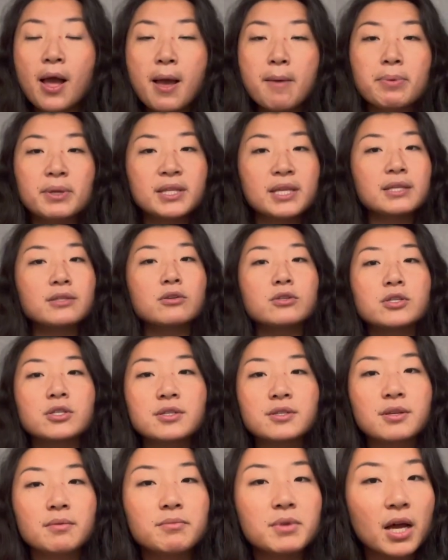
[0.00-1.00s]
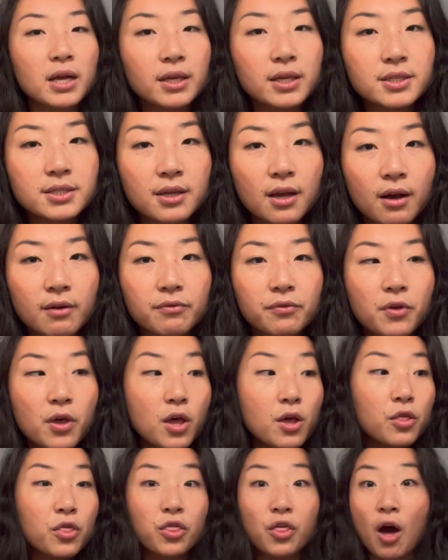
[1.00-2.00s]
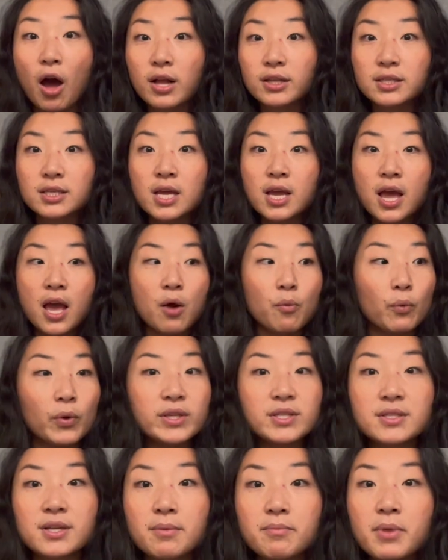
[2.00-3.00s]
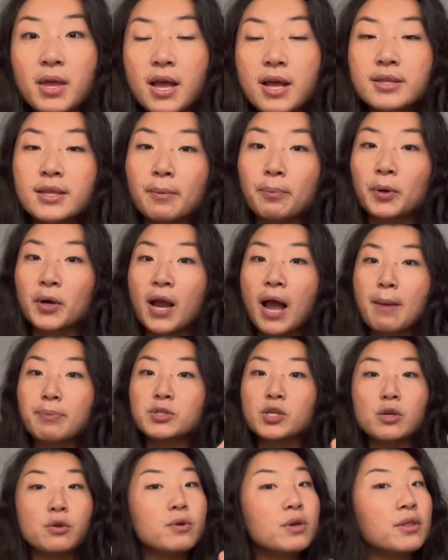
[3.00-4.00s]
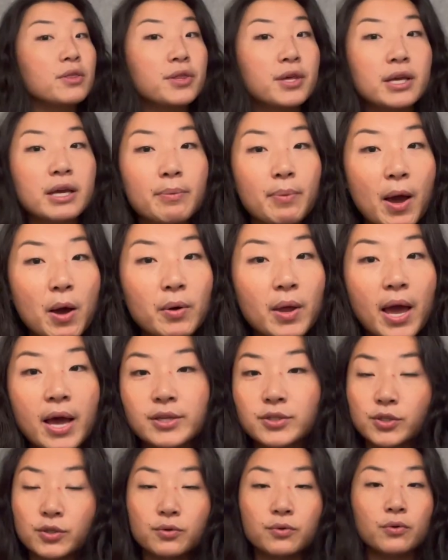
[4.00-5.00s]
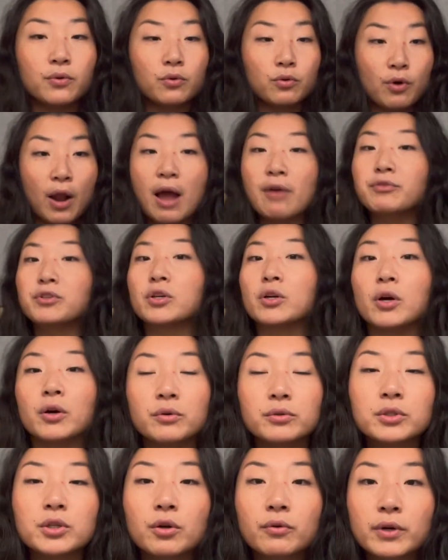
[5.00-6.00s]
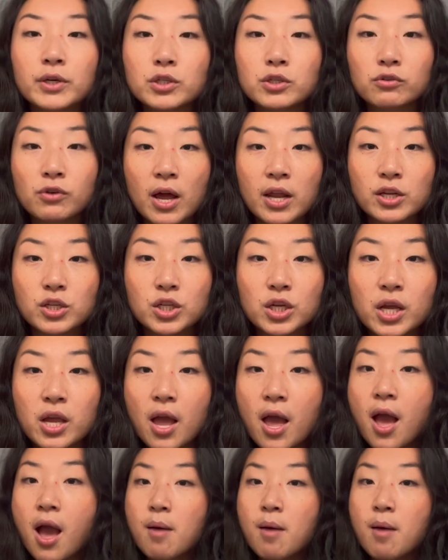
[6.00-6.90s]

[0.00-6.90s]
but these are just some nuggets of thought and wisdom that perhaps you can think about as you craft your own career strategy.